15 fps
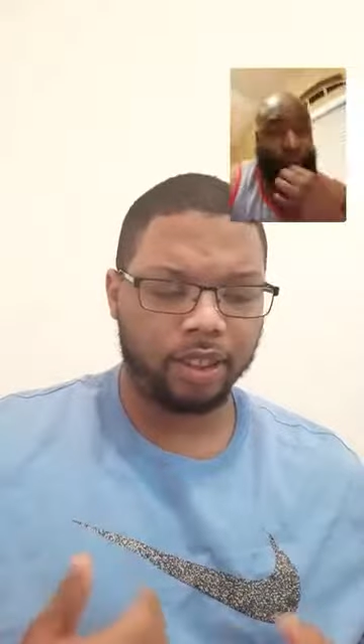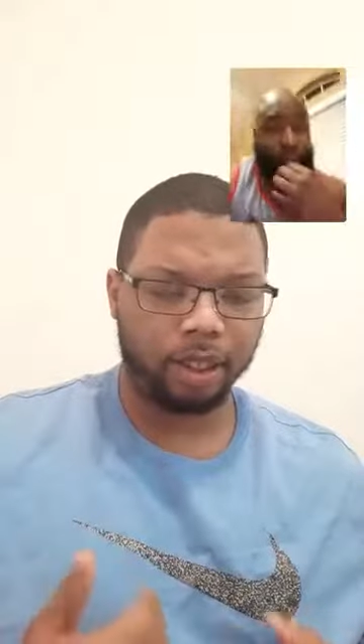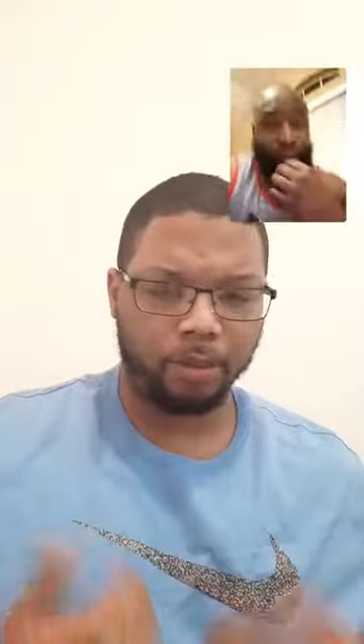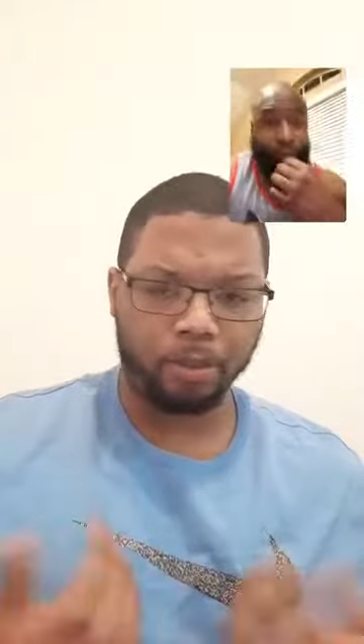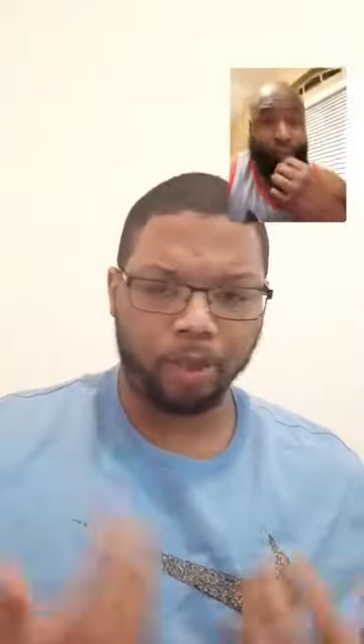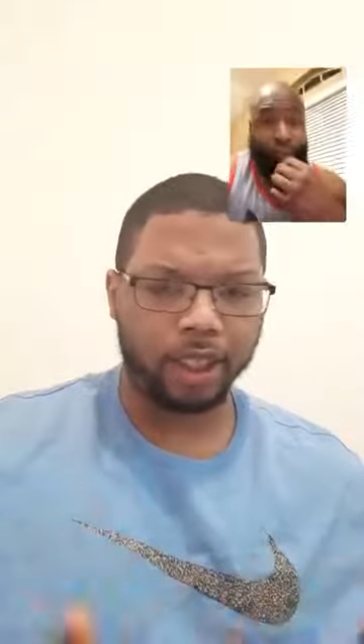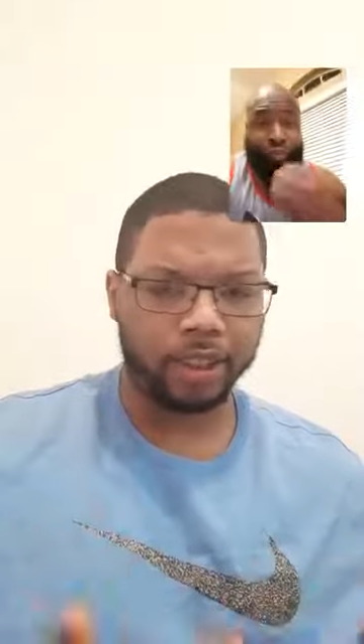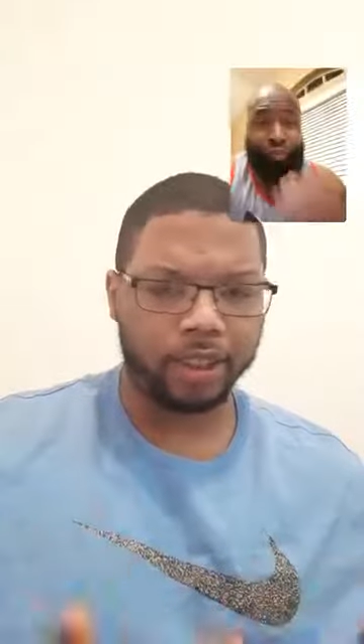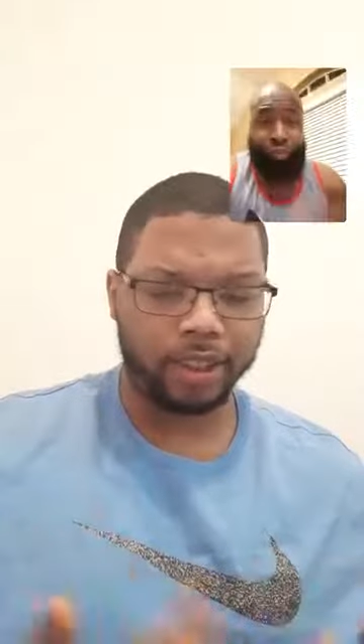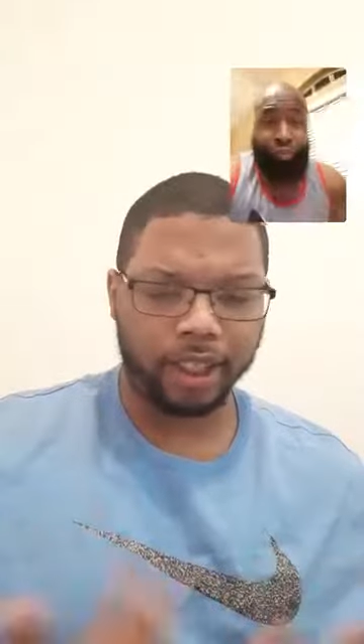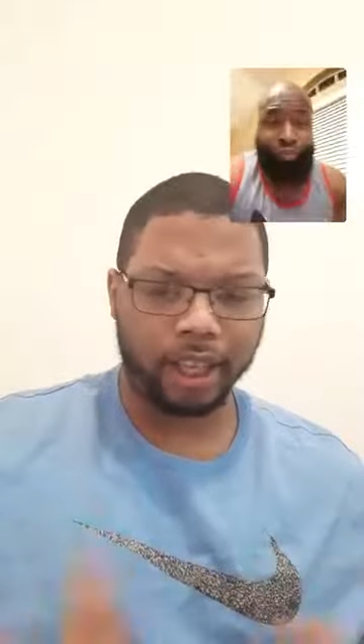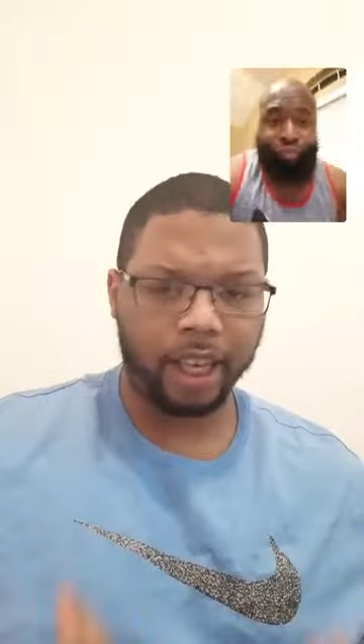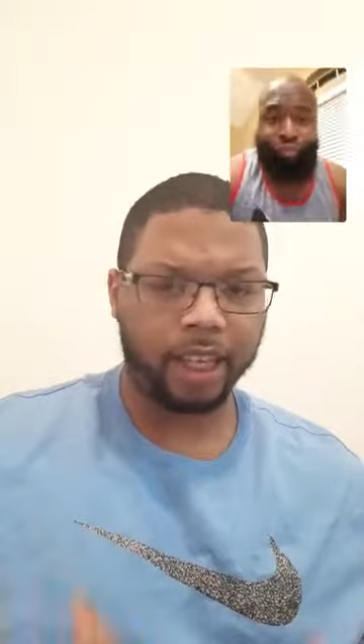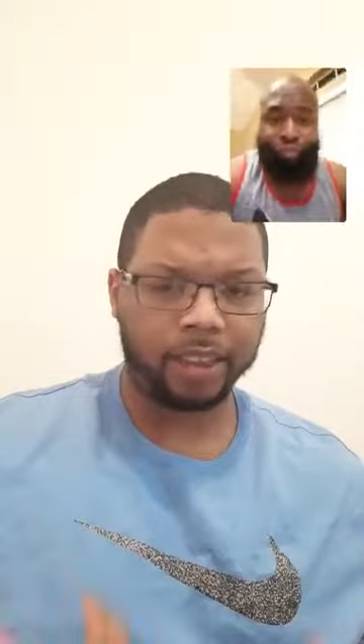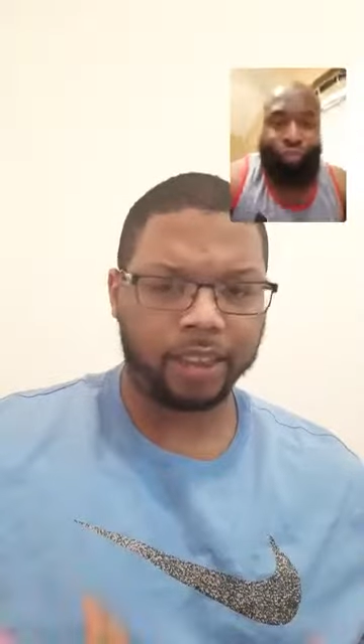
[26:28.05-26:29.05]
breast, the
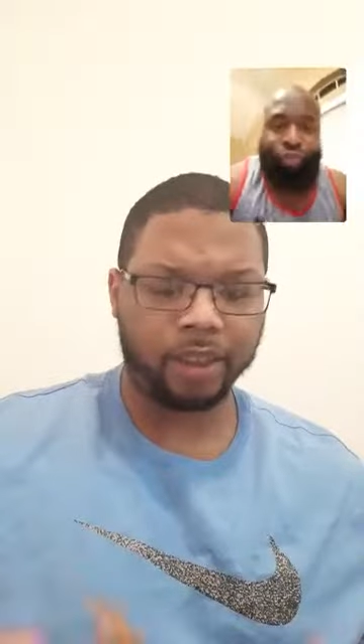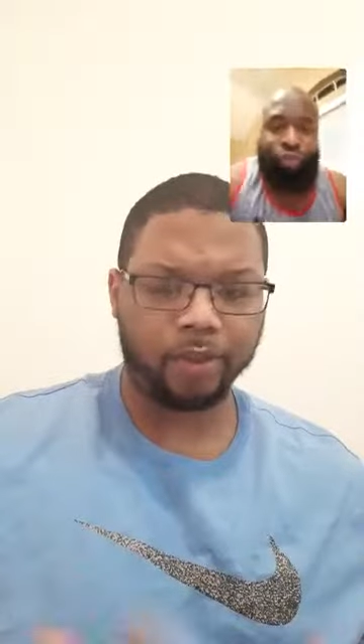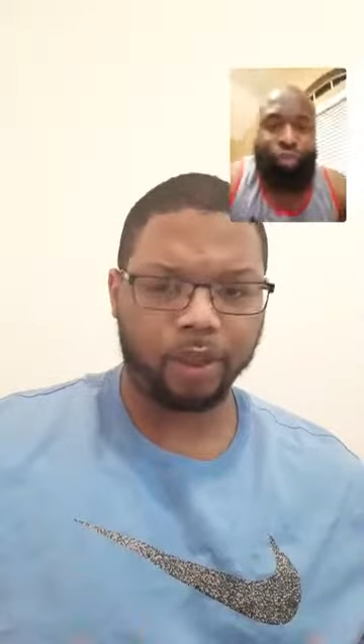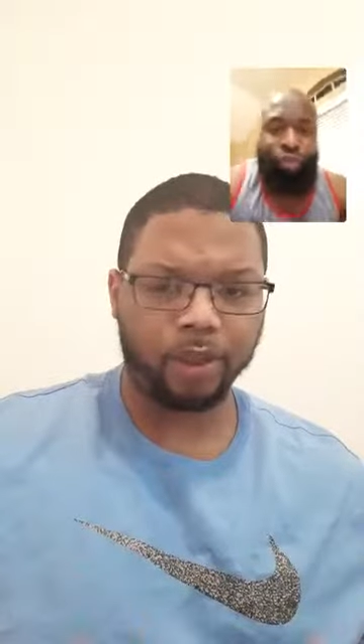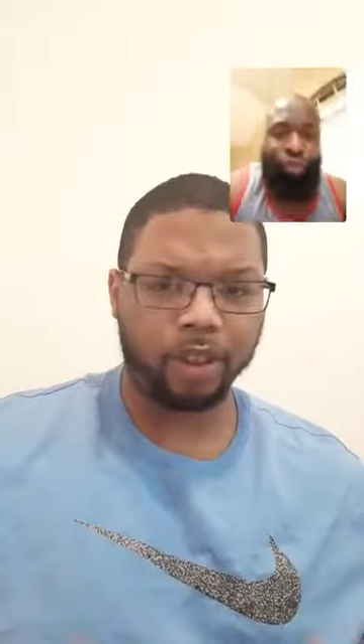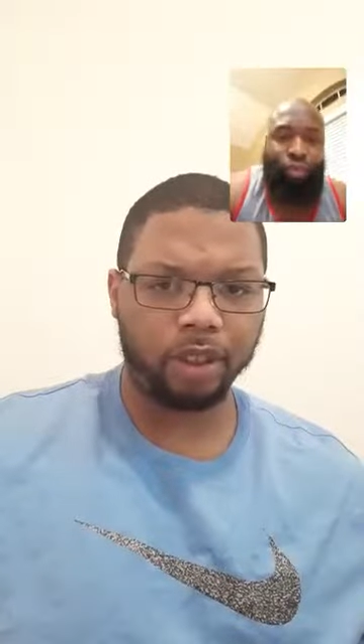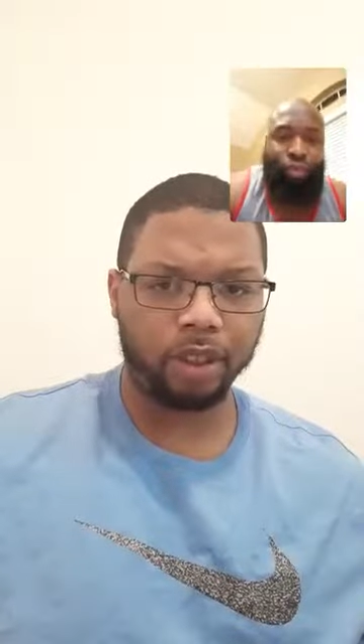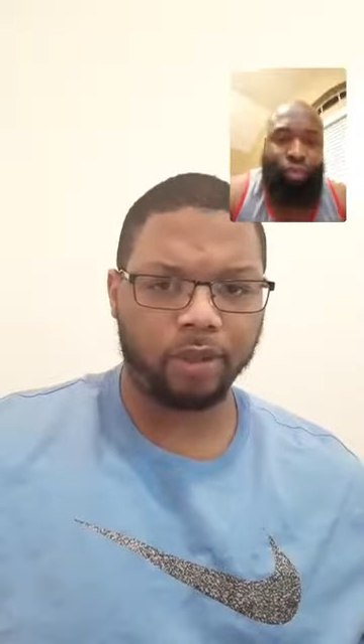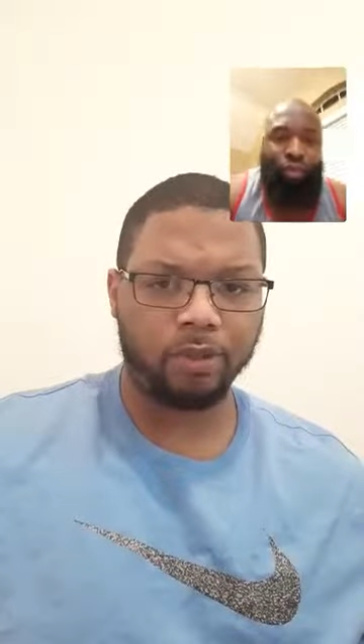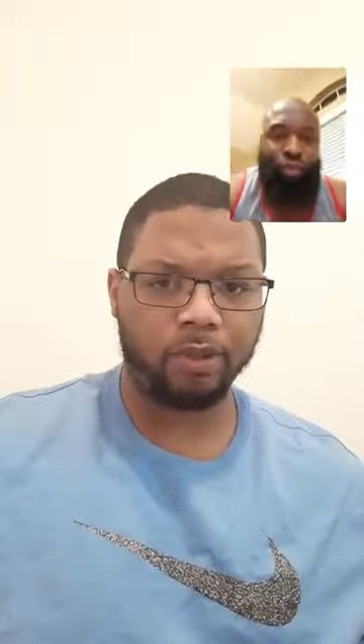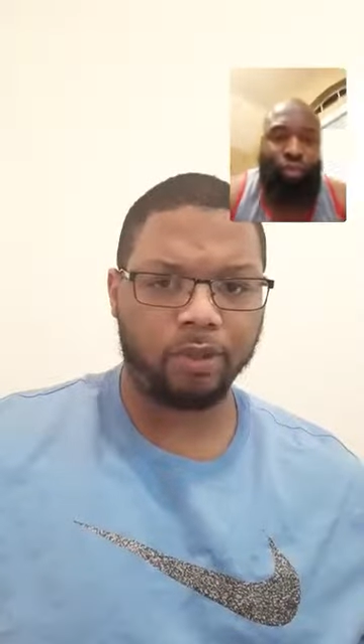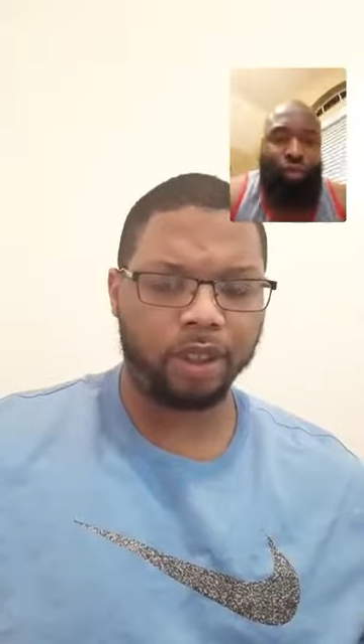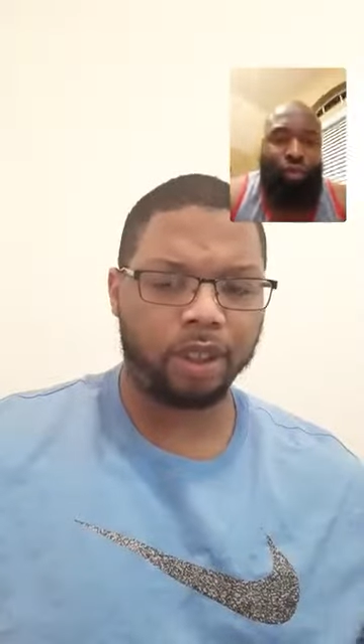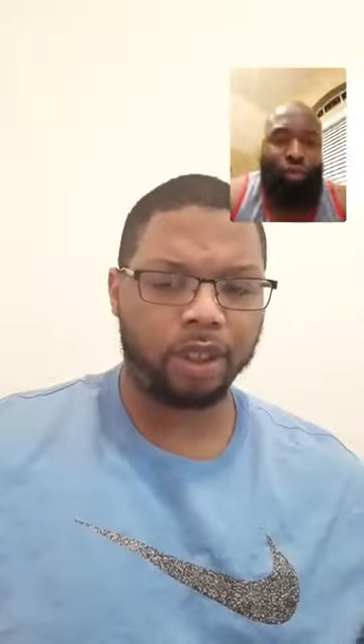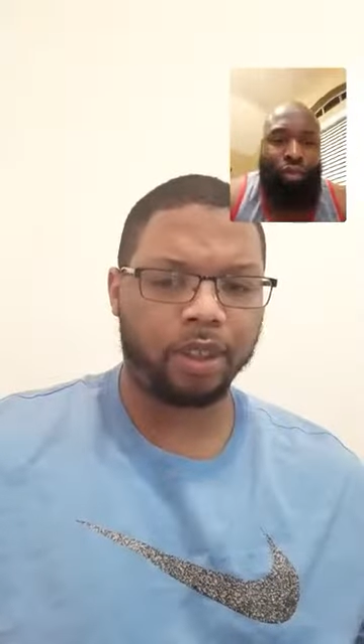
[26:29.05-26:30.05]
ass that we're looking for.
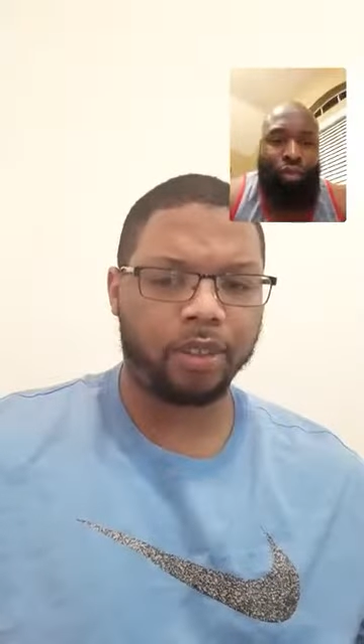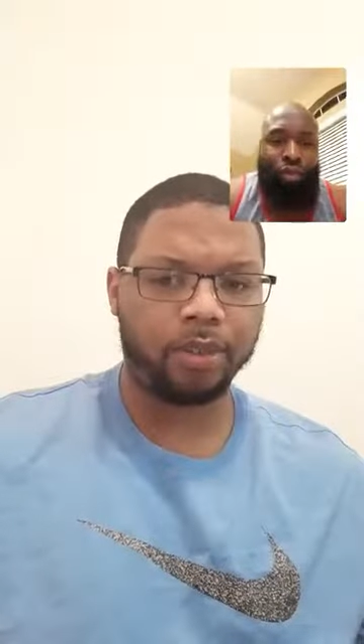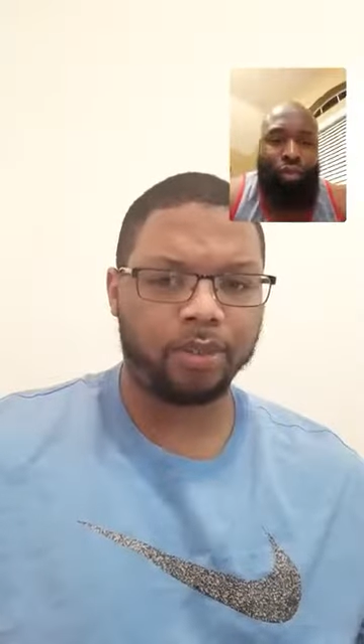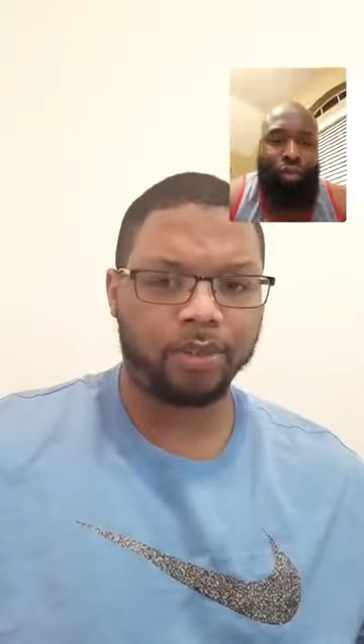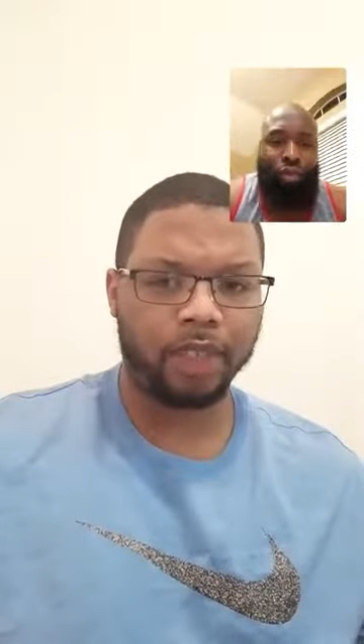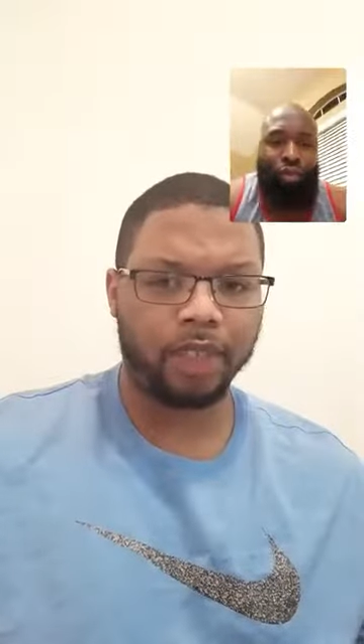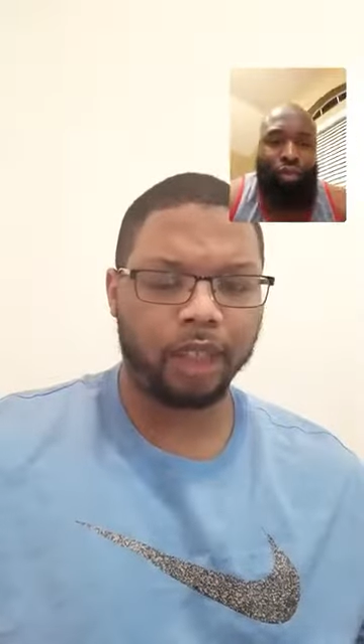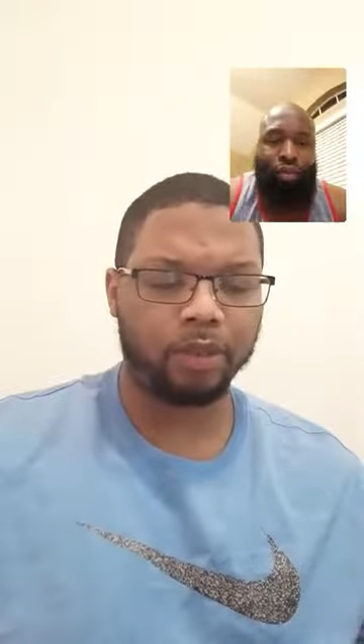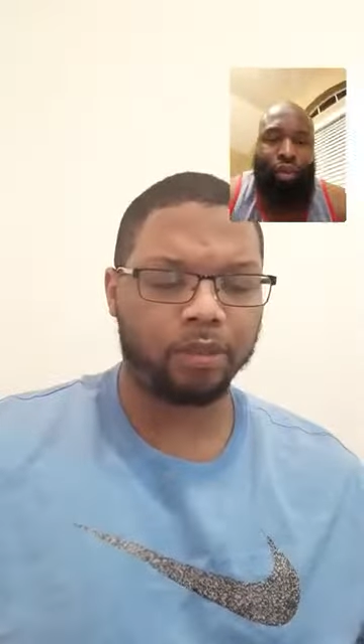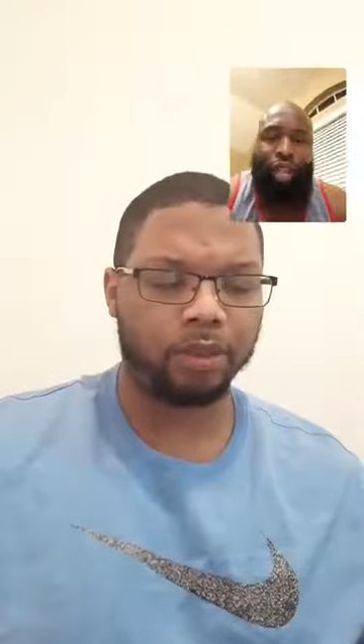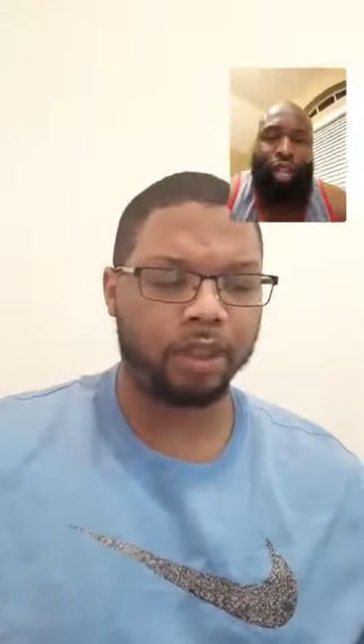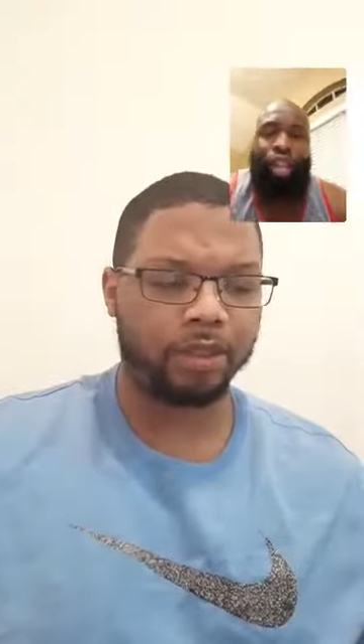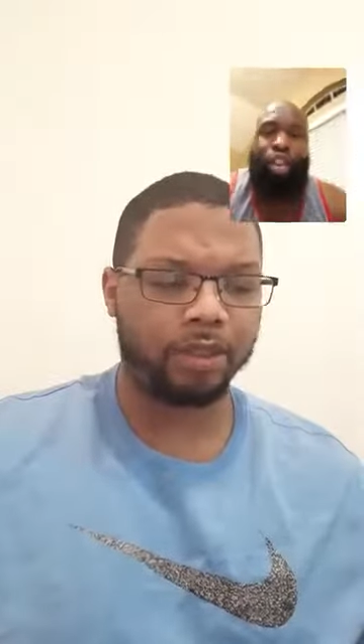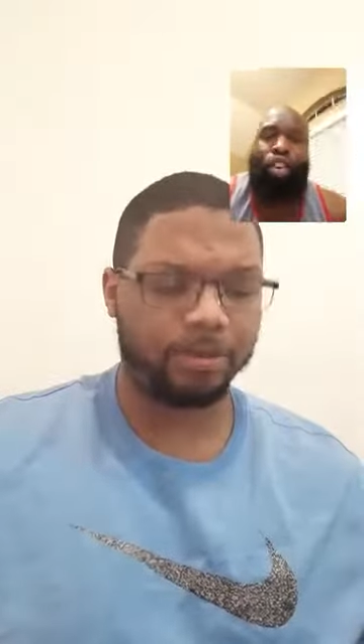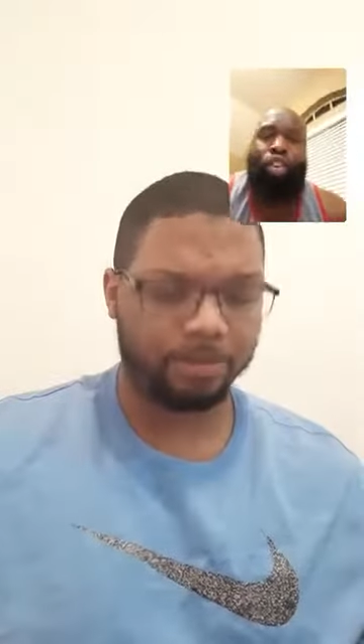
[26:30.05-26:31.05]
That's what."